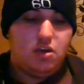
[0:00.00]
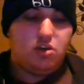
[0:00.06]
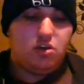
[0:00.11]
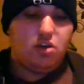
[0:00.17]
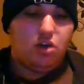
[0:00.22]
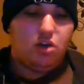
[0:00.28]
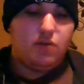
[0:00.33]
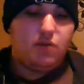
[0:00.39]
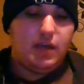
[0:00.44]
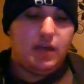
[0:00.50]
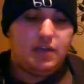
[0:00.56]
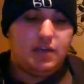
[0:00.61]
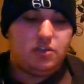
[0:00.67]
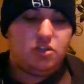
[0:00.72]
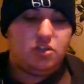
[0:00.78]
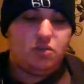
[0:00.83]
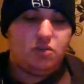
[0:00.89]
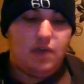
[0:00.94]
go
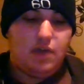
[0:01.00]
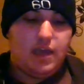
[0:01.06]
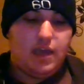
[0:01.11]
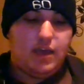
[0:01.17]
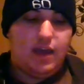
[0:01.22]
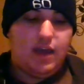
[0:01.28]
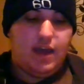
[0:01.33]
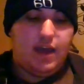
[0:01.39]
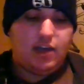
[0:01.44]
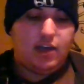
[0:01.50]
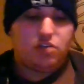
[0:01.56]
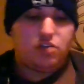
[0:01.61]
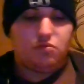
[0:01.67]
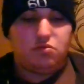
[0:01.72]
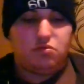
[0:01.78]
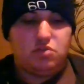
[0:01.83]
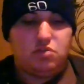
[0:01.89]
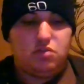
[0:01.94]
into a actual